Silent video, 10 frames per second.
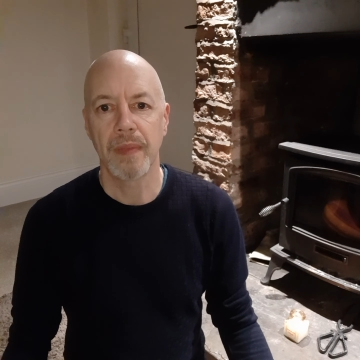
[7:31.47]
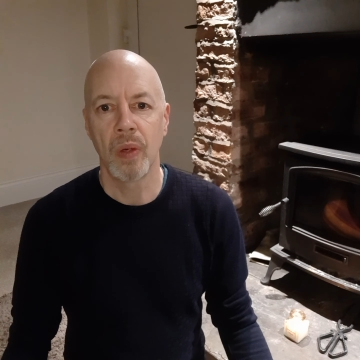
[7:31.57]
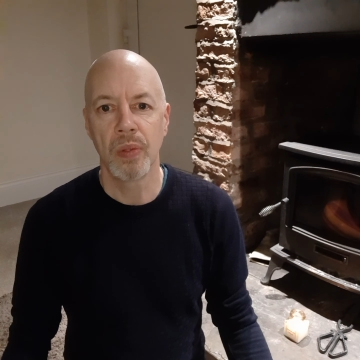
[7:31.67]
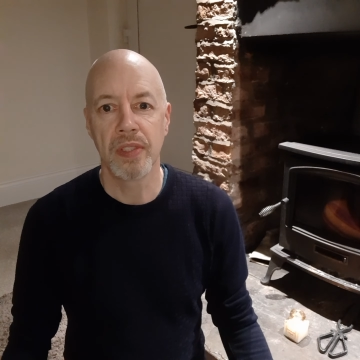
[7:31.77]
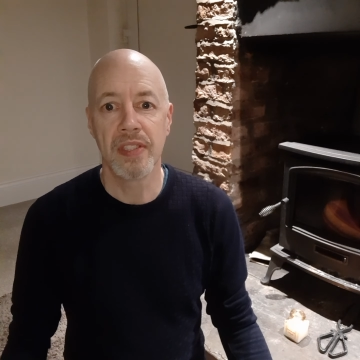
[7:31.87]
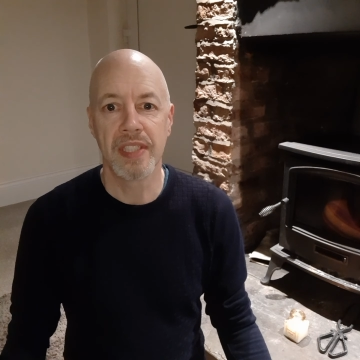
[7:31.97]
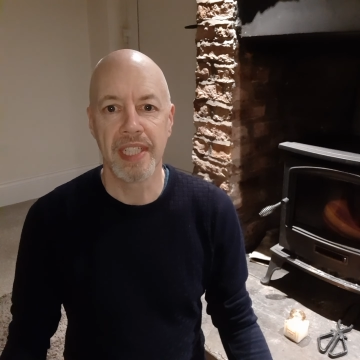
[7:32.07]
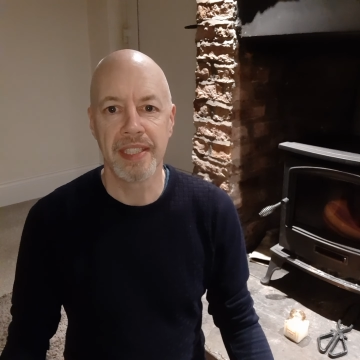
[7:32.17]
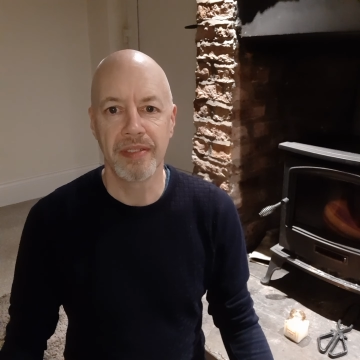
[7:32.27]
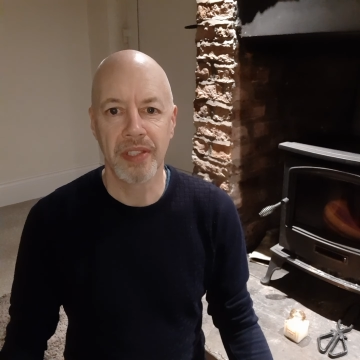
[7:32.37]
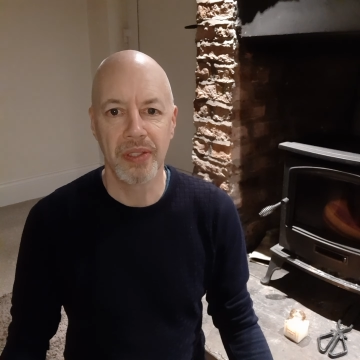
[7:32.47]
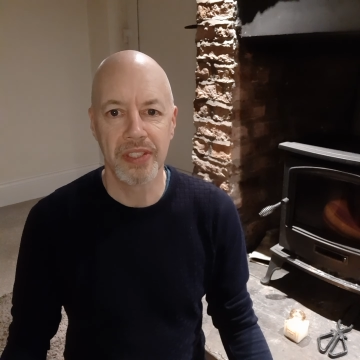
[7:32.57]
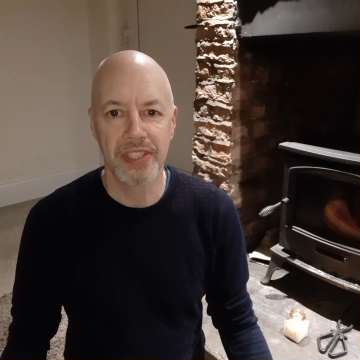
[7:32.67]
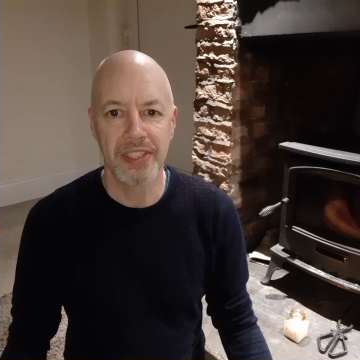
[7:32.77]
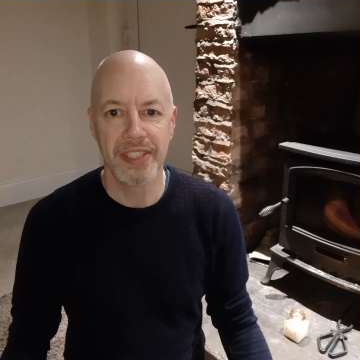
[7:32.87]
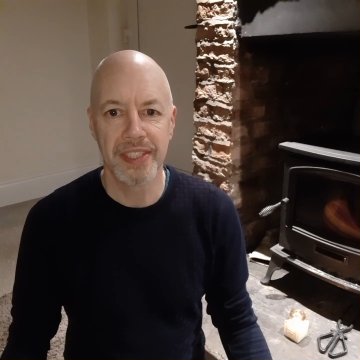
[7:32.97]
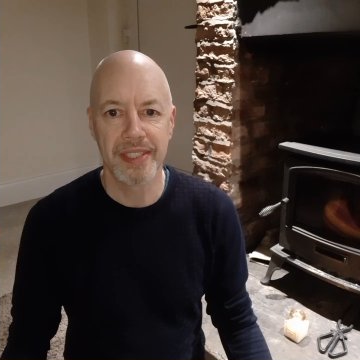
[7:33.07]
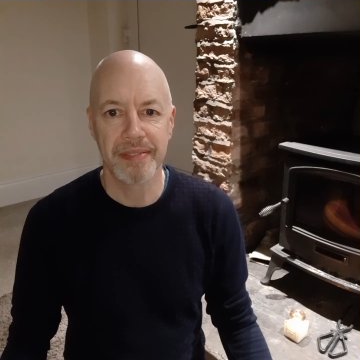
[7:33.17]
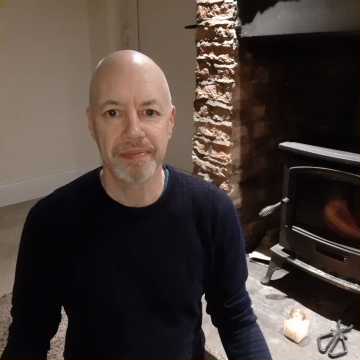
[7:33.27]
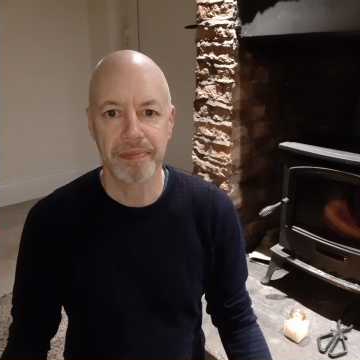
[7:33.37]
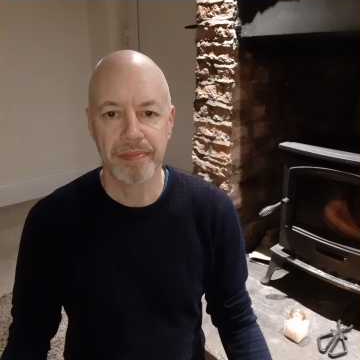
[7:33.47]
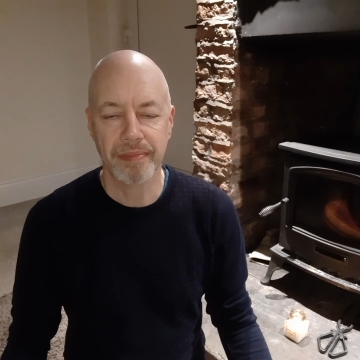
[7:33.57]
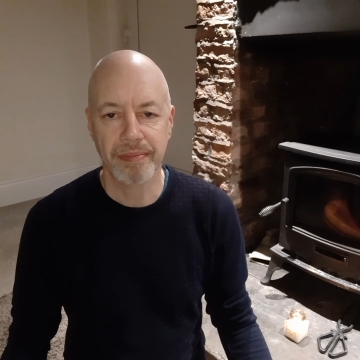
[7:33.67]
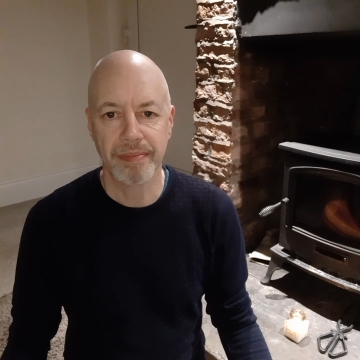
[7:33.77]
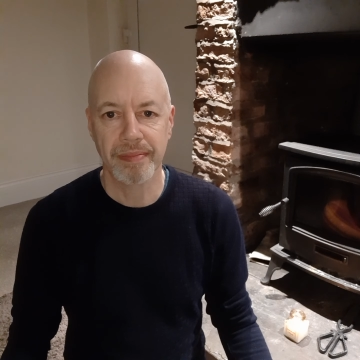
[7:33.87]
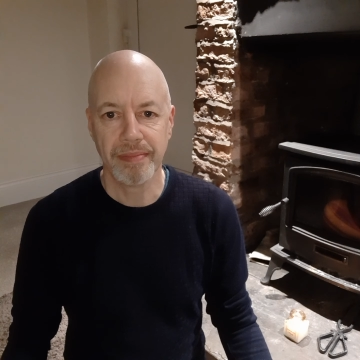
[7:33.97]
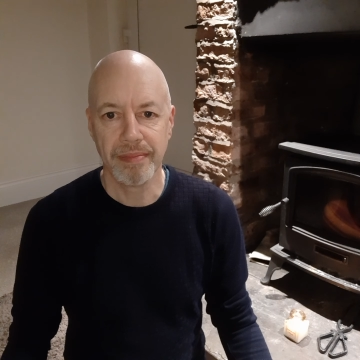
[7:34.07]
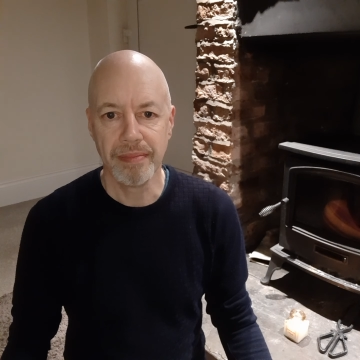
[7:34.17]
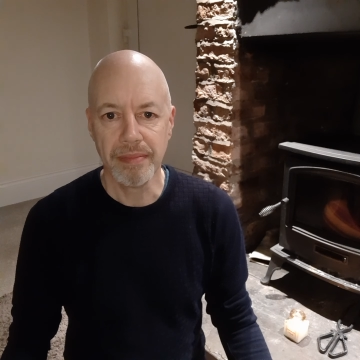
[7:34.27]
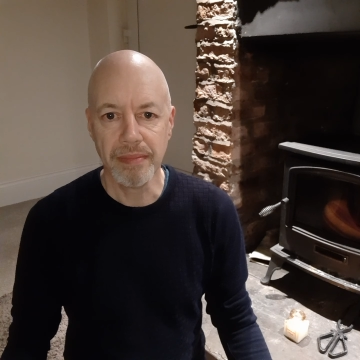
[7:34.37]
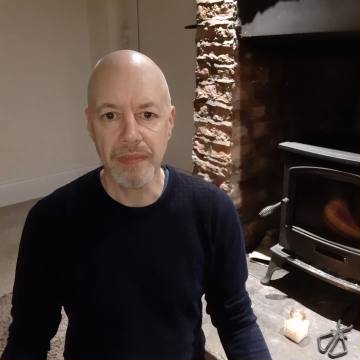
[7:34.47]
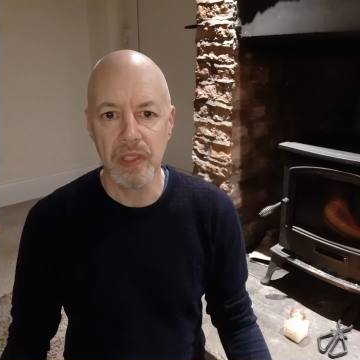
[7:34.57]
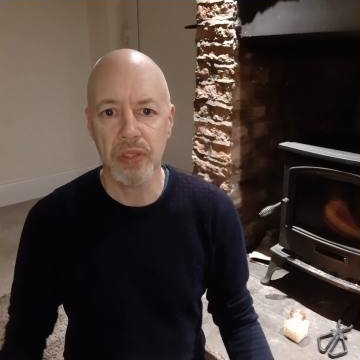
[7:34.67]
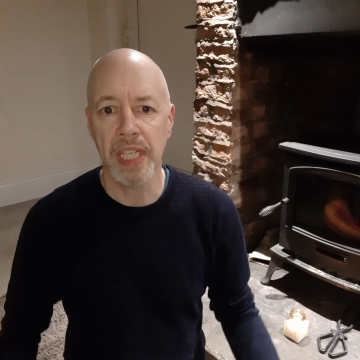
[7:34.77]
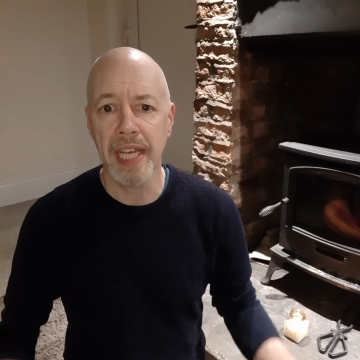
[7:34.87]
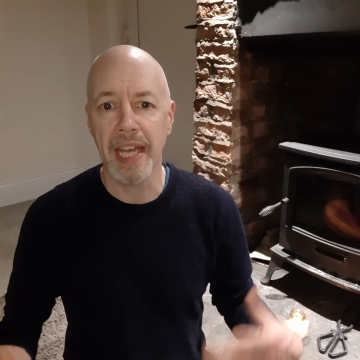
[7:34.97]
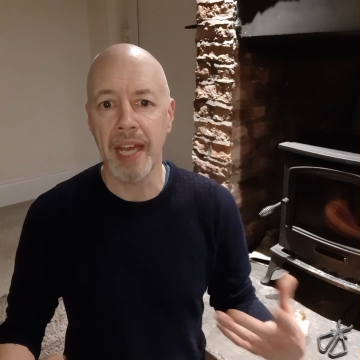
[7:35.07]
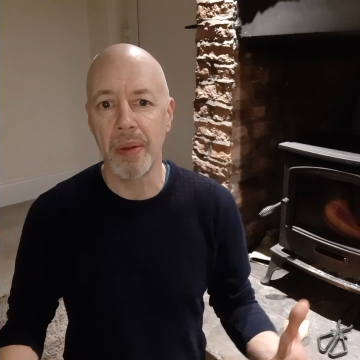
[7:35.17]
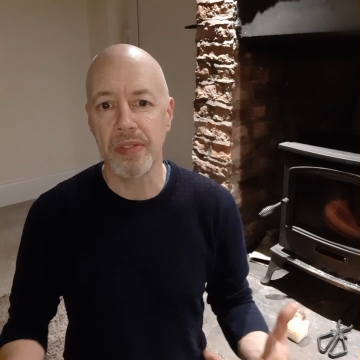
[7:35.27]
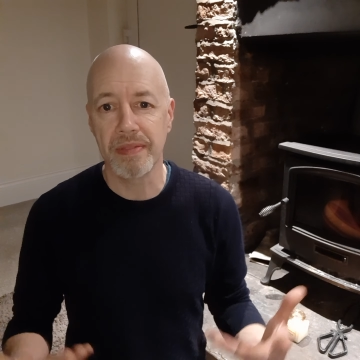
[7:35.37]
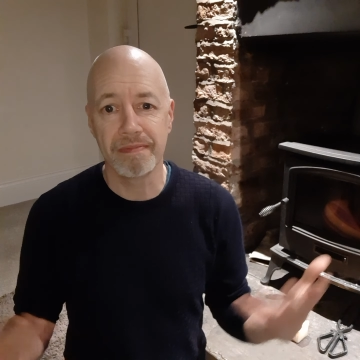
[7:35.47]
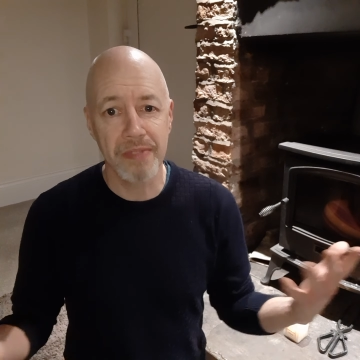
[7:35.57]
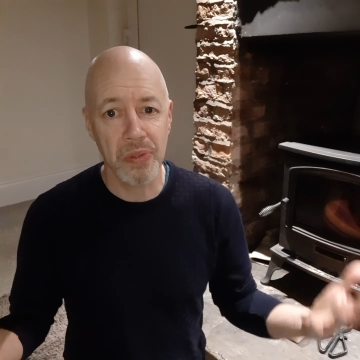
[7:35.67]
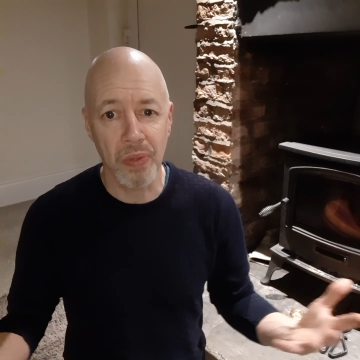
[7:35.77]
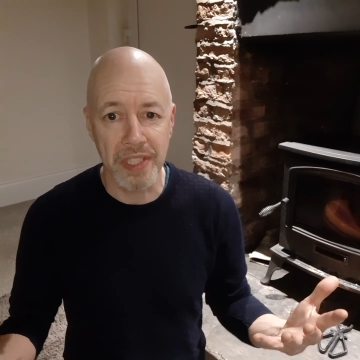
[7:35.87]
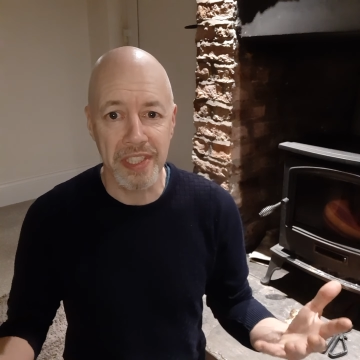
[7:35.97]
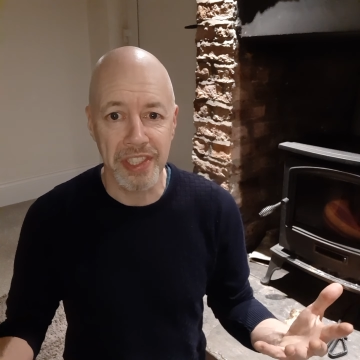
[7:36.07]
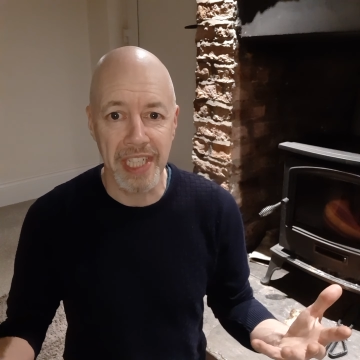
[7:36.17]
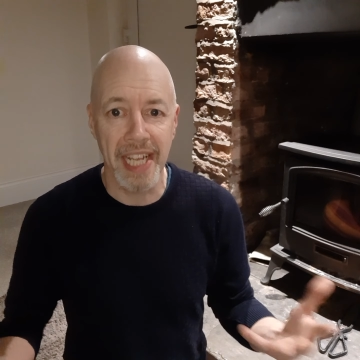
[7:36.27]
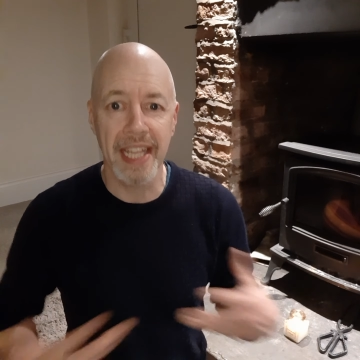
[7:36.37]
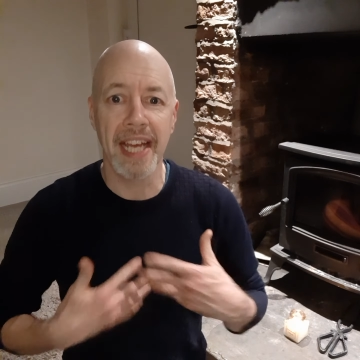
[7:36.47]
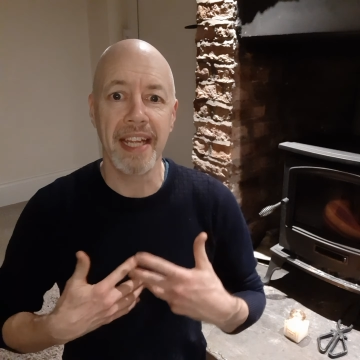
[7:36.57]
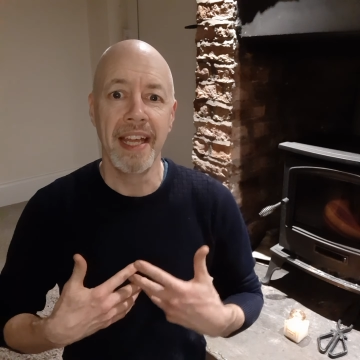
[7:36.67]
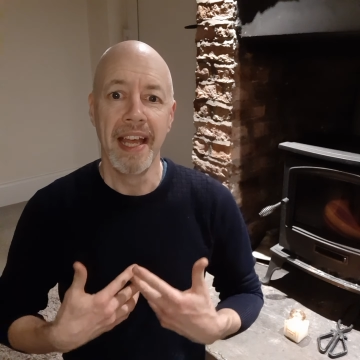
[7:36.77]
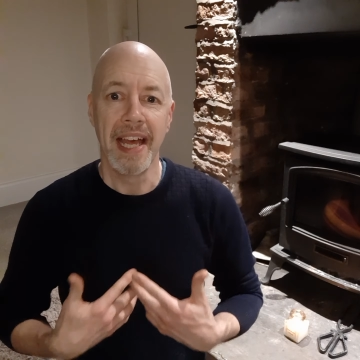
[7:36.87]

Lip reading: altered state of consciousness. So yeah, I just wanted to share that,